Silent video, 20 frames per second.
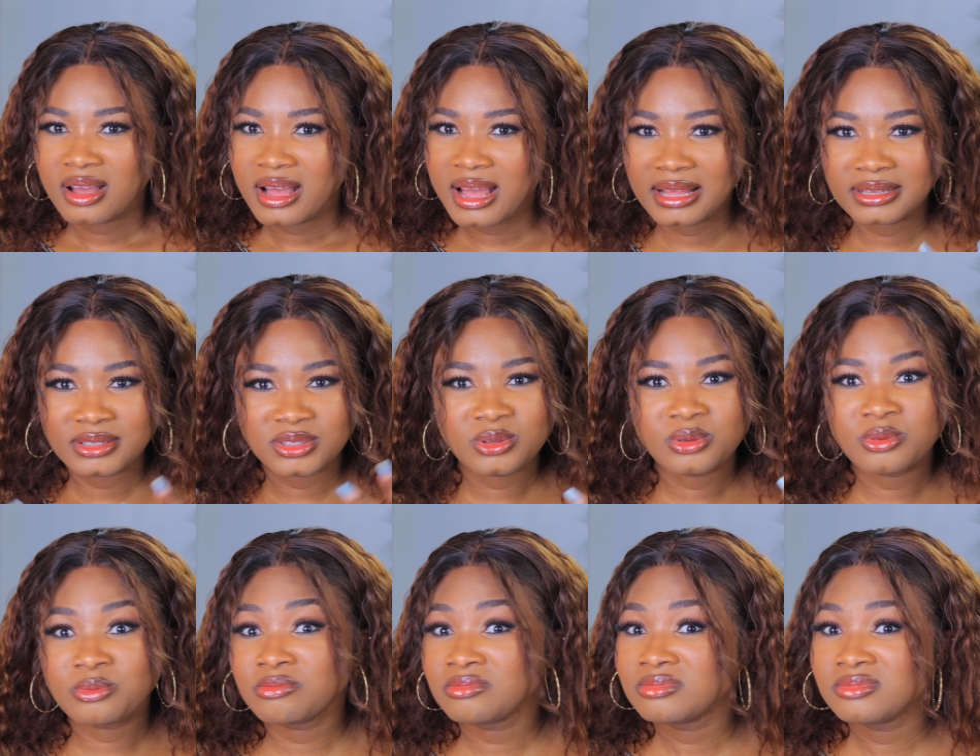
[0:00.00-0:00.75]
at
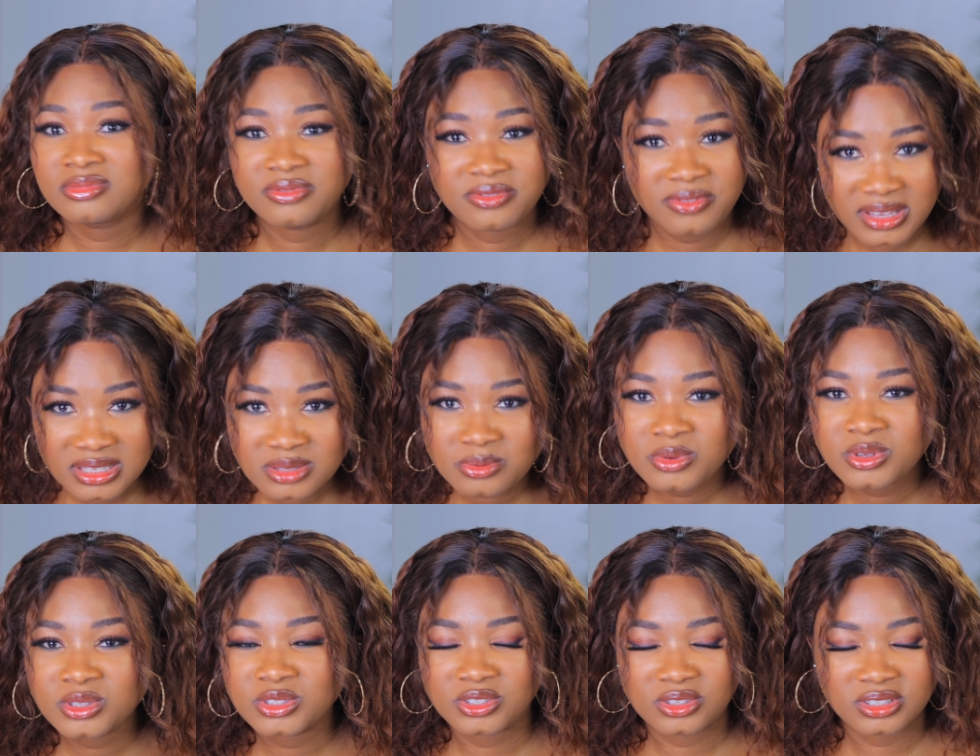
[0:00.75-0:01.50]

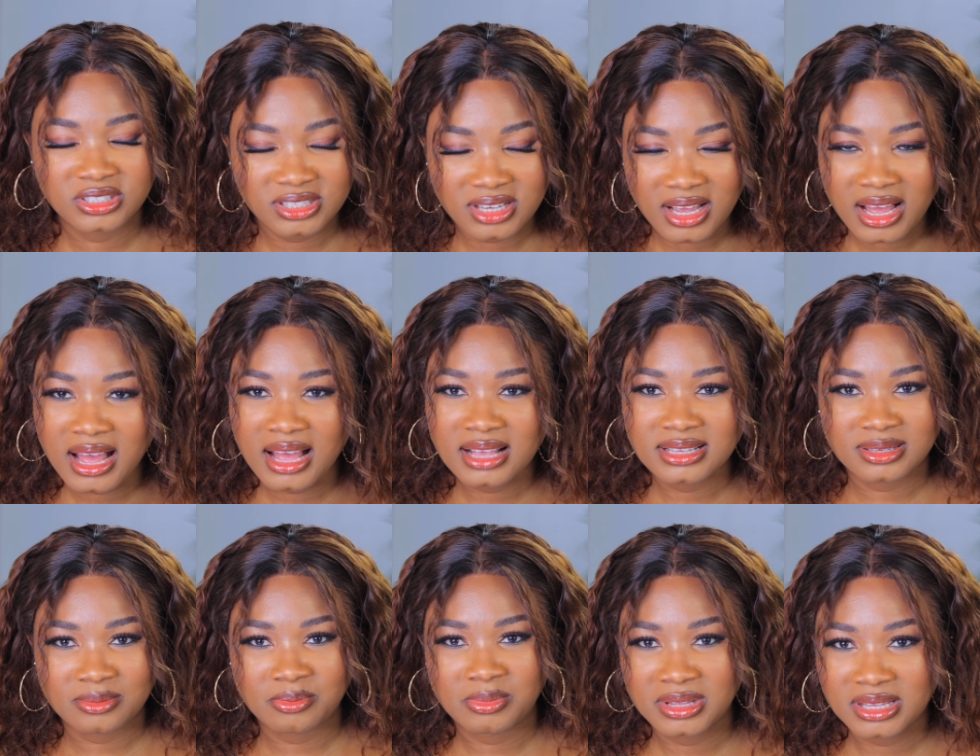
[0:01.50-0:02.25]
Facebook Joshua
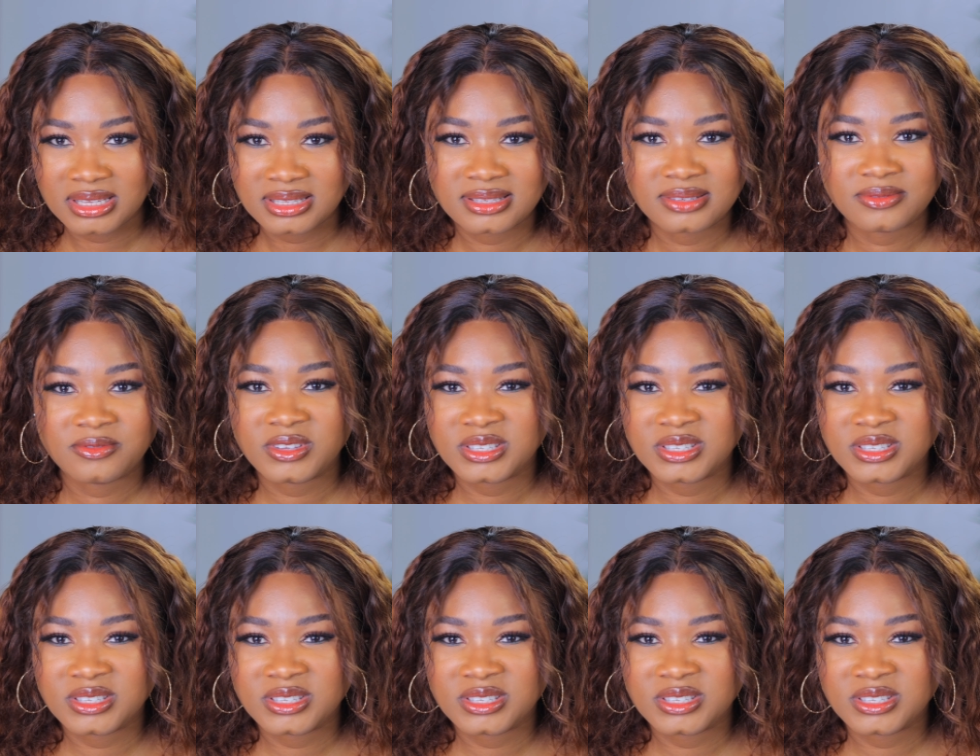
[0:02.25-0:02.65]
has a place.